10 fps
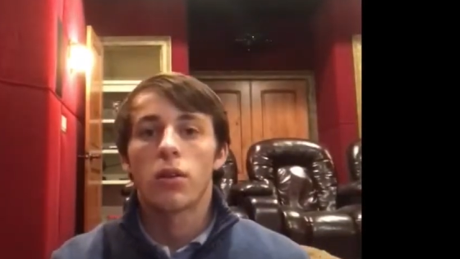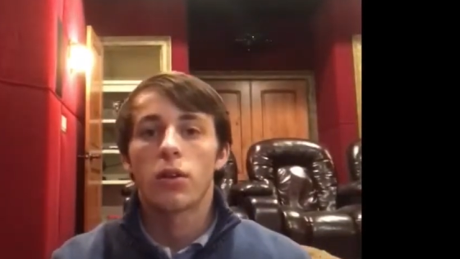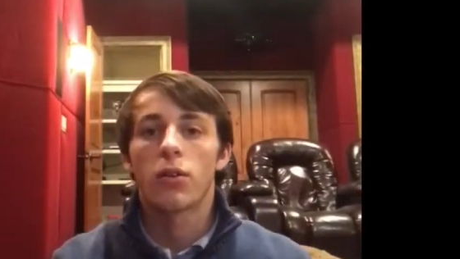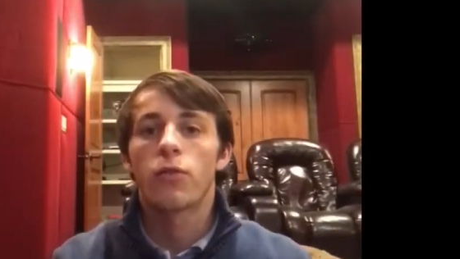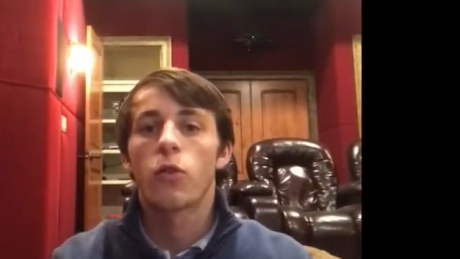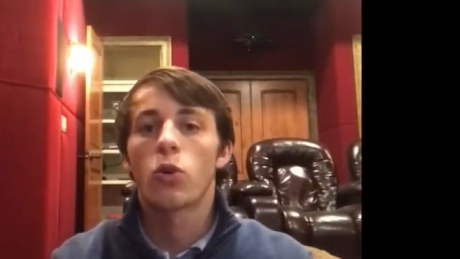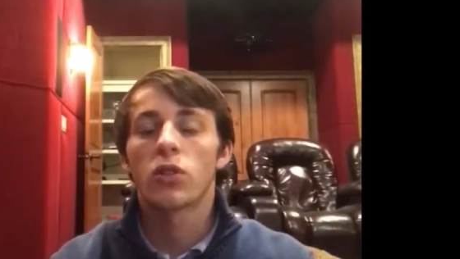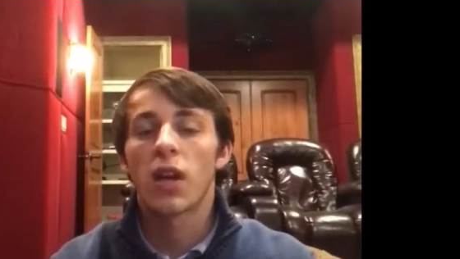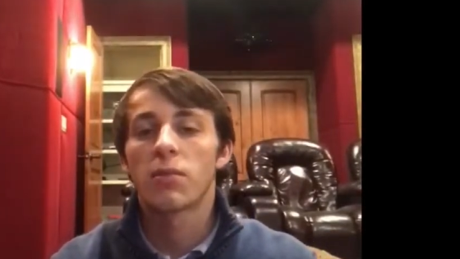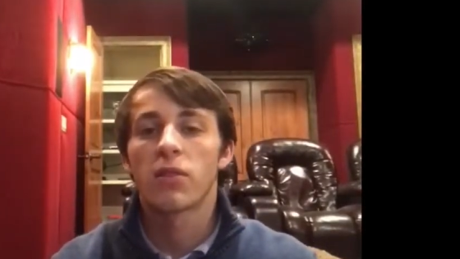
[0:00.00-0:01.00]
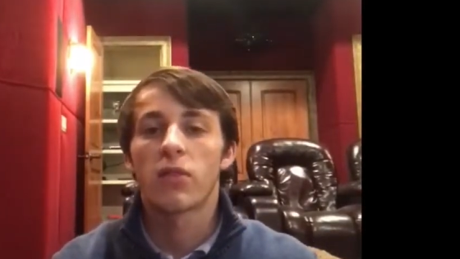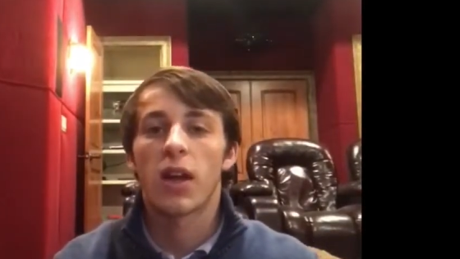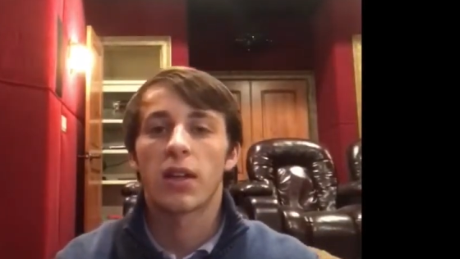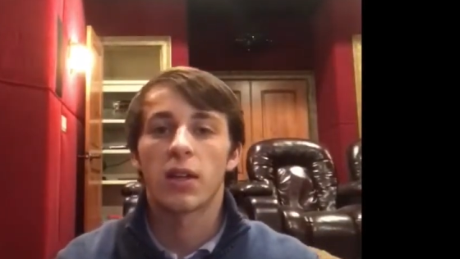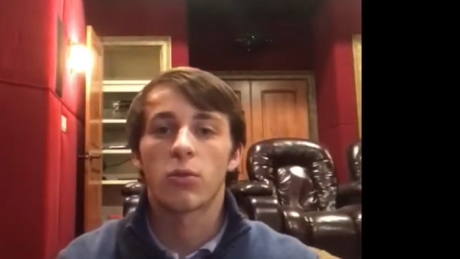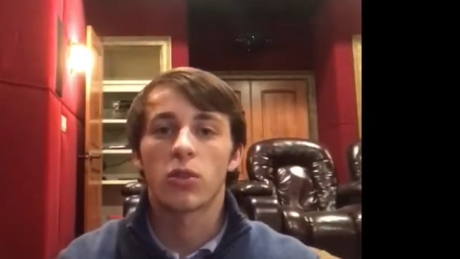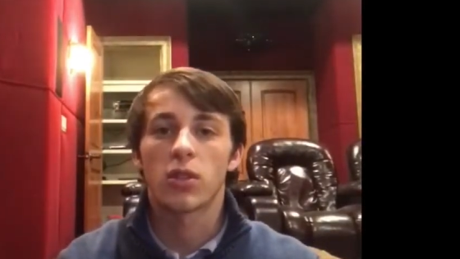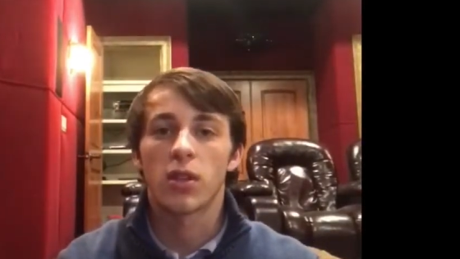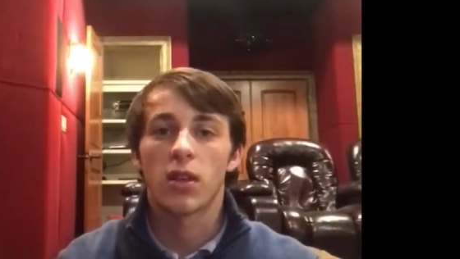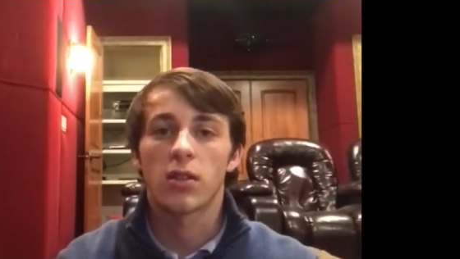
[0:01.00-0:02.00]
There are 4 types of lightning we'll
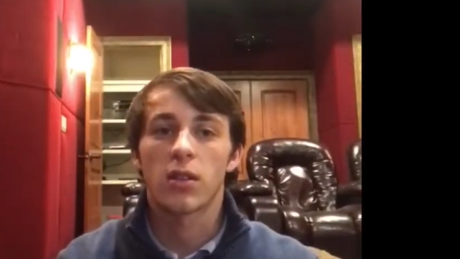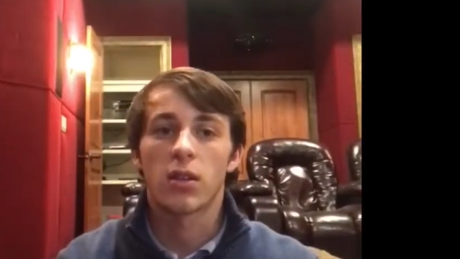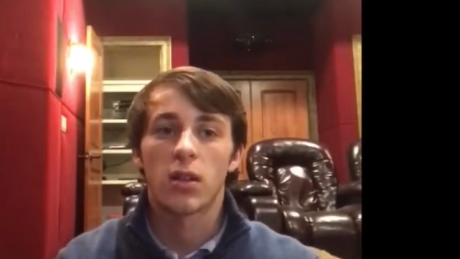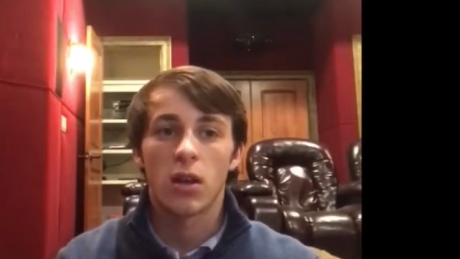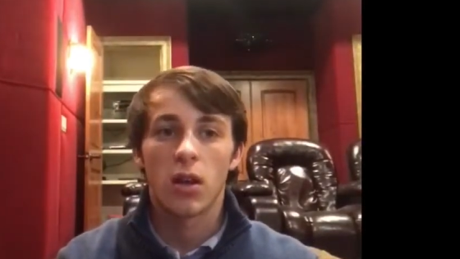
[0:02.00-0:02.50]
discuss here.